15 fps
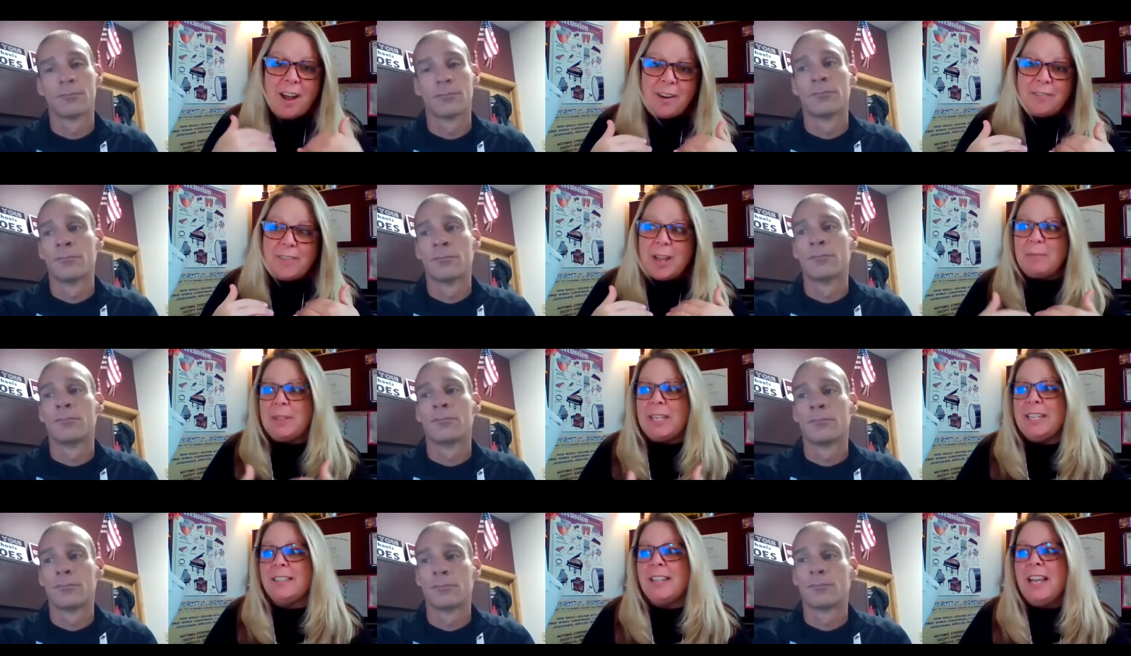Speaker 1: for our
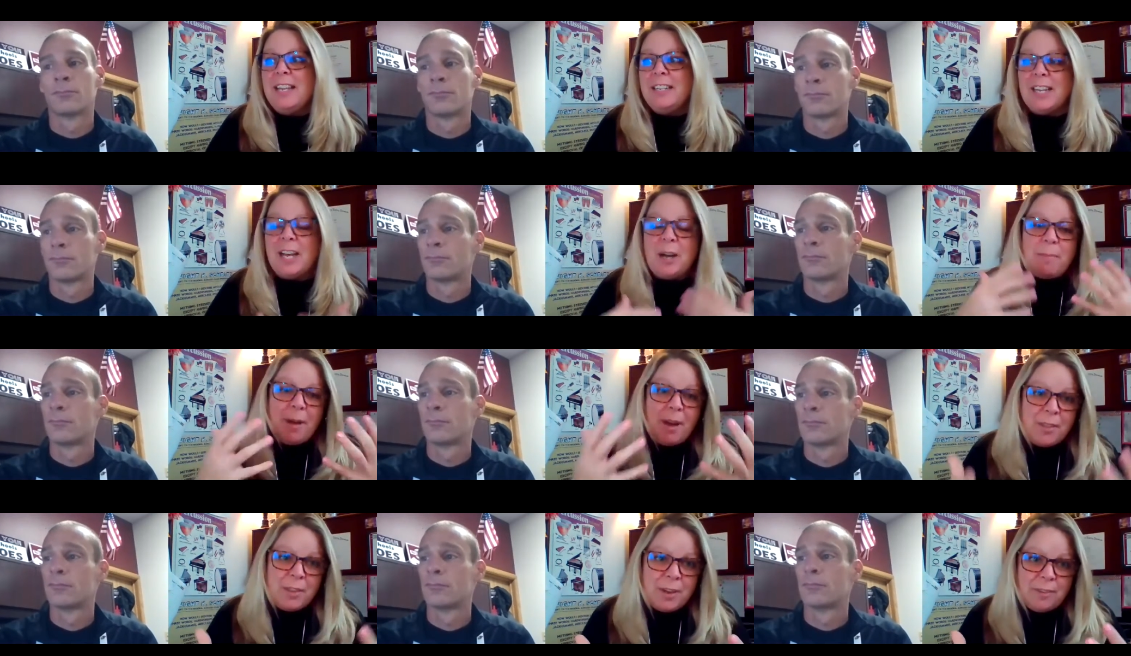families to
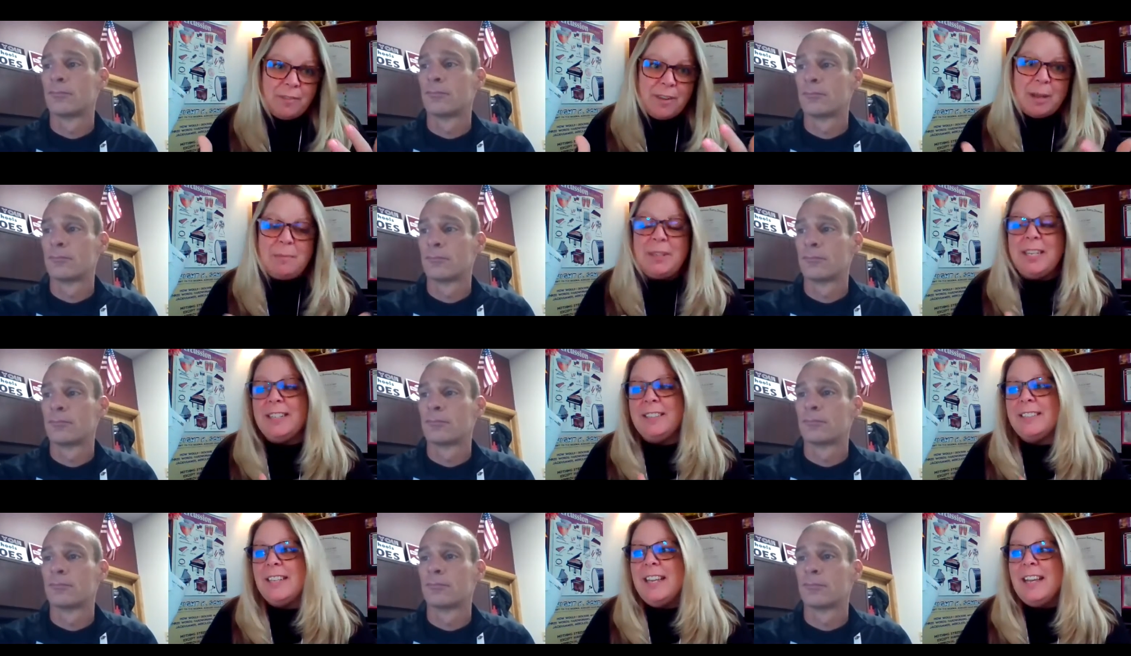help other
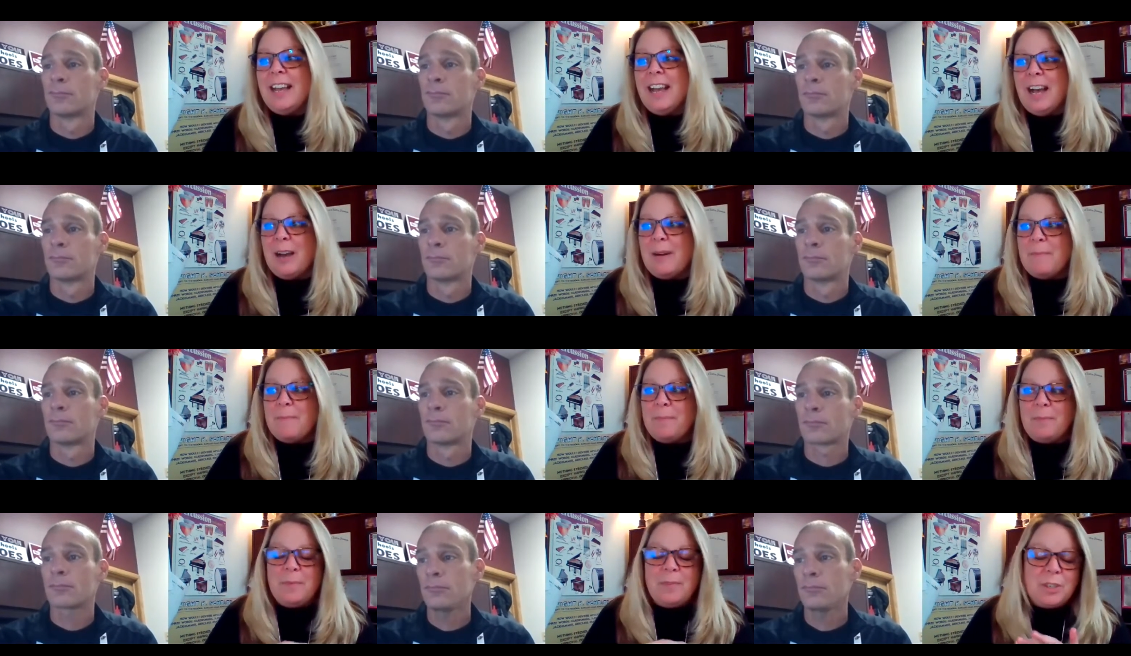families
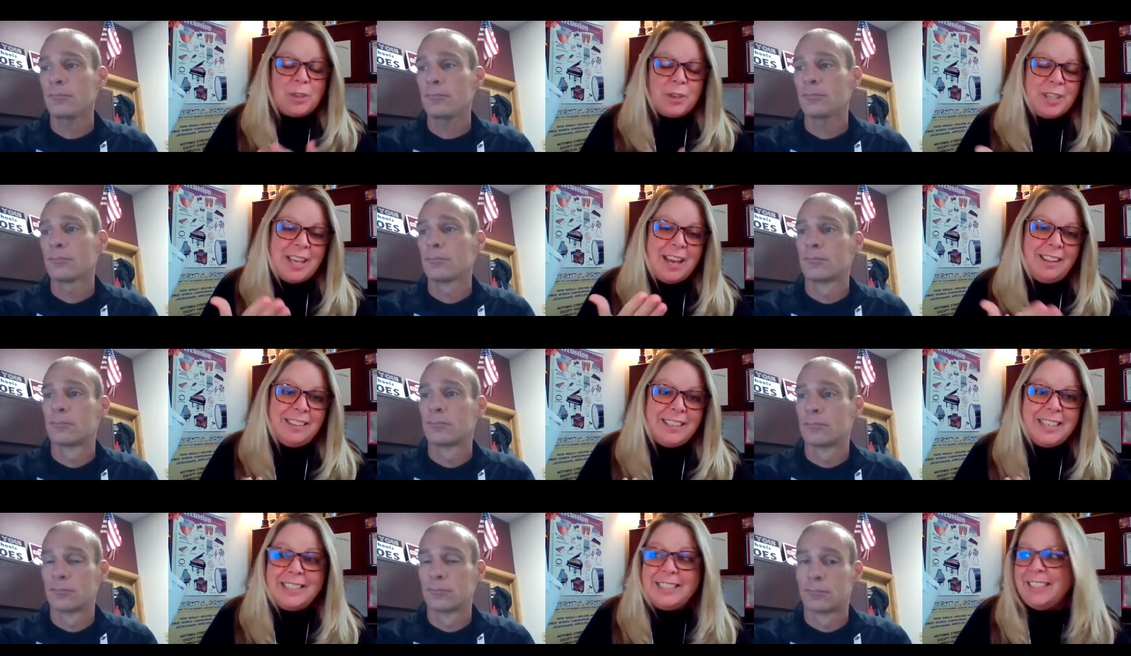um, during the
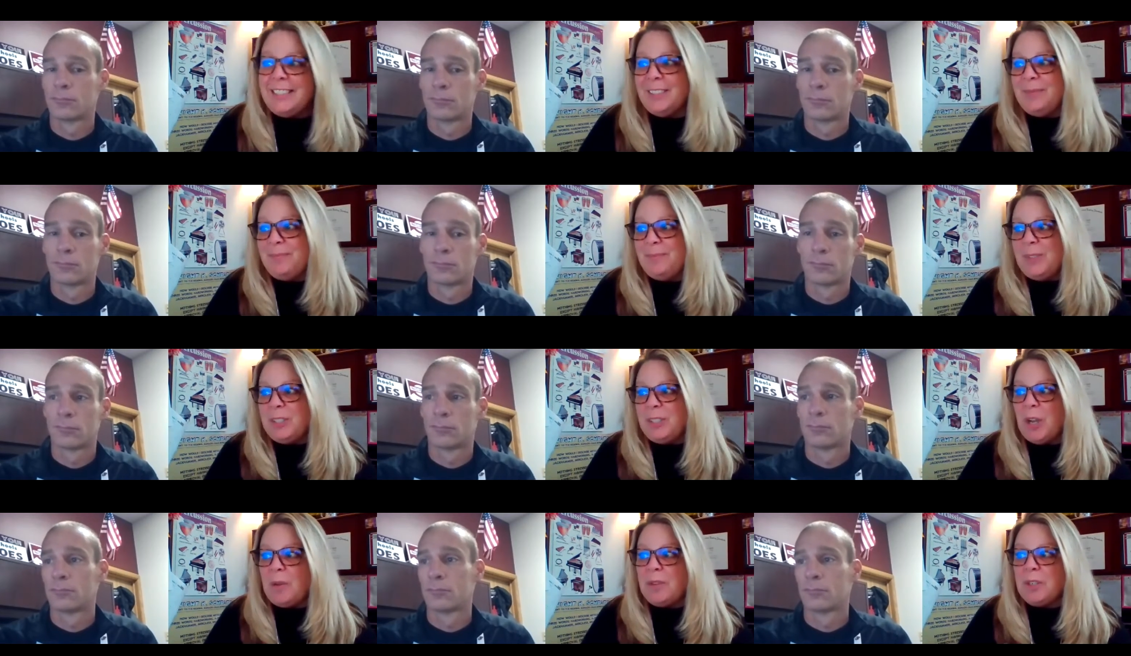holiday season.
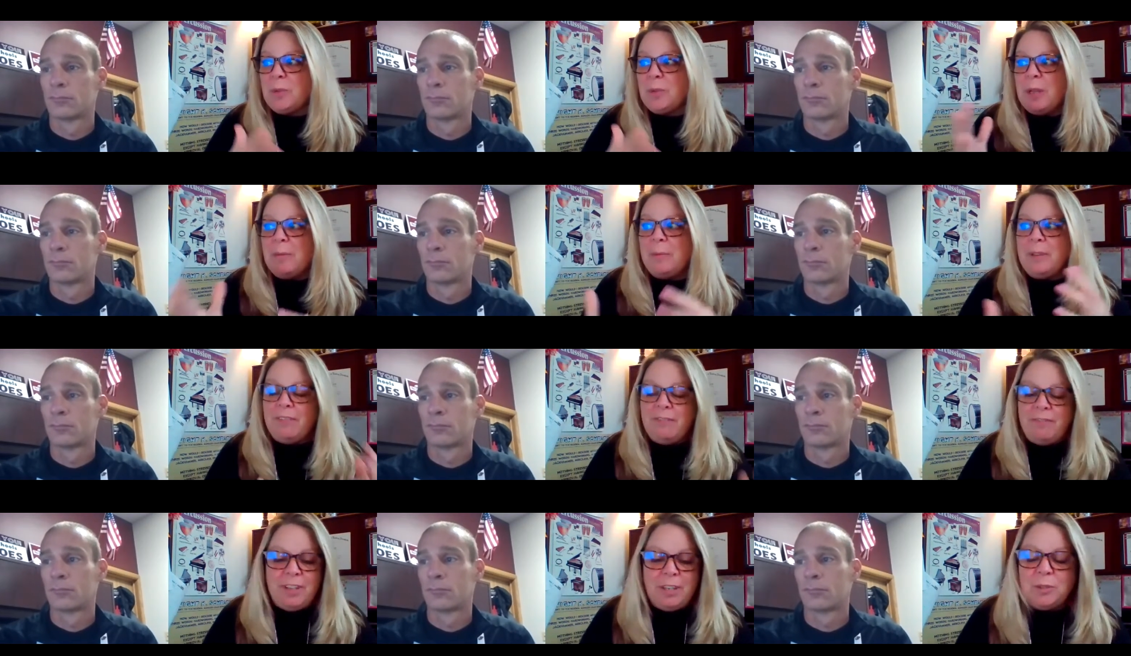So the tree will
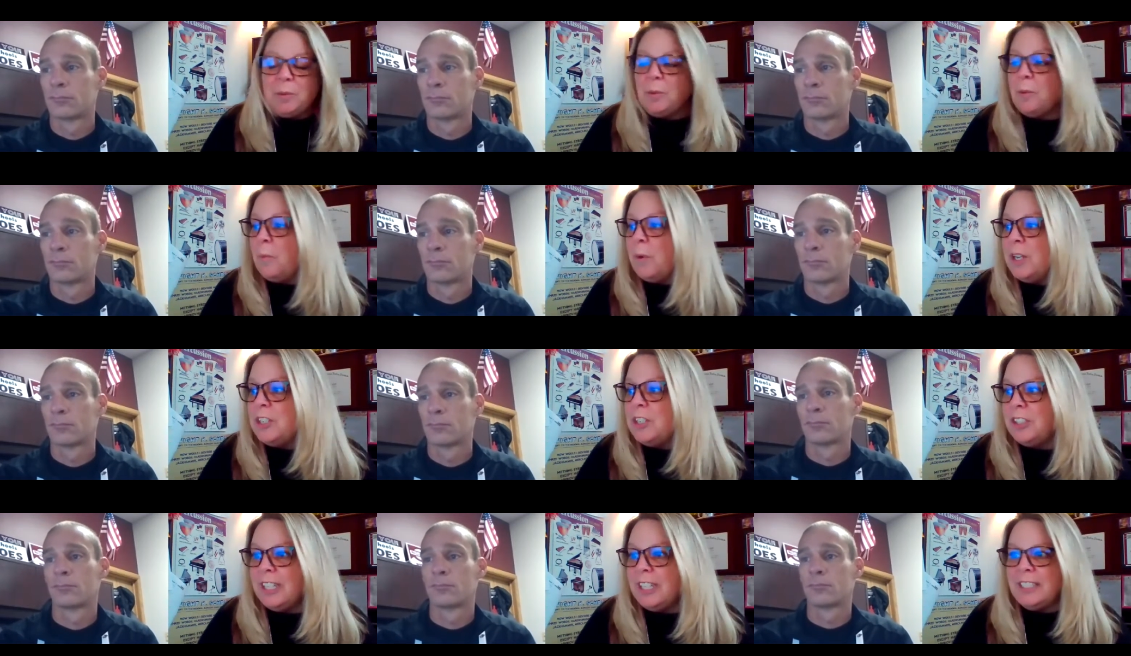be filled with
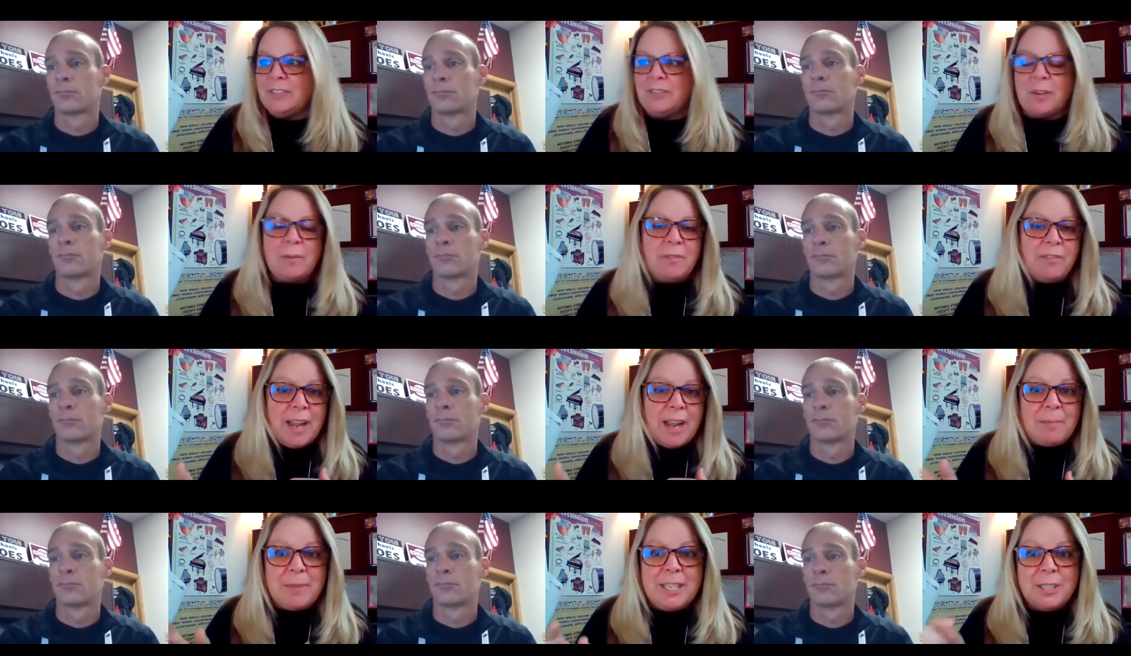wish lists
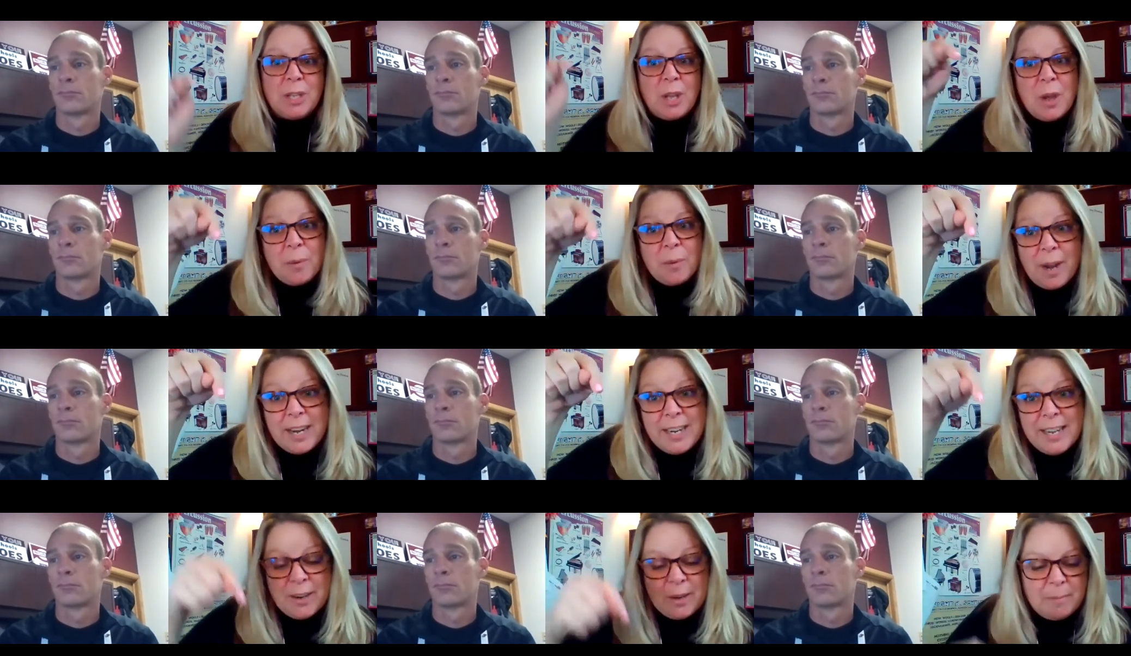from families
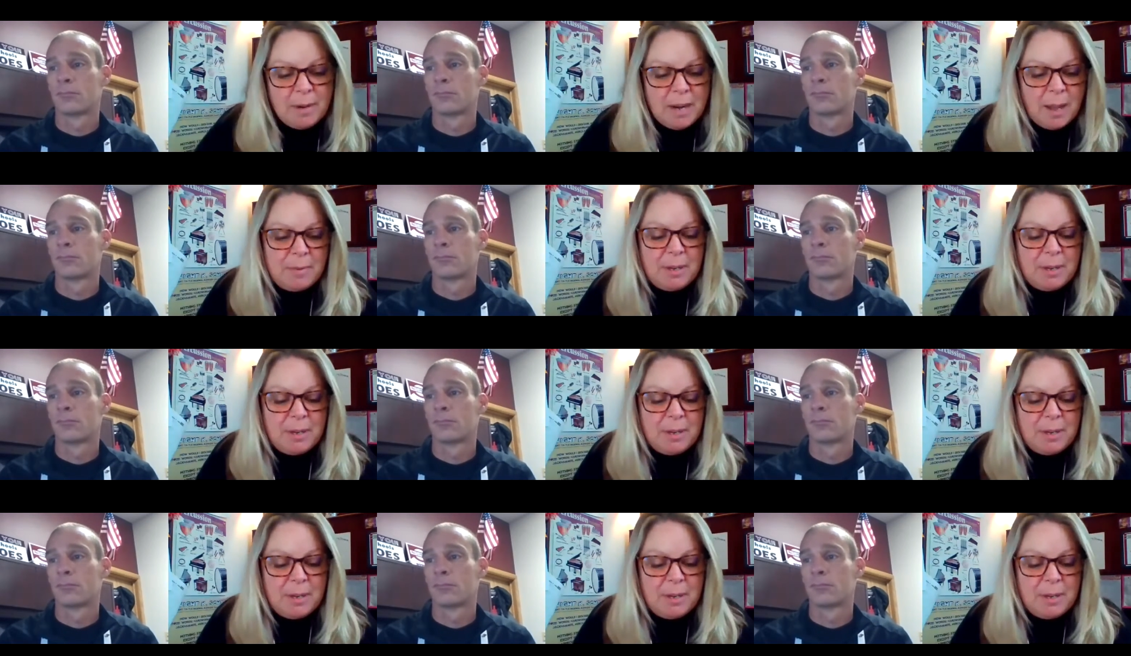right here in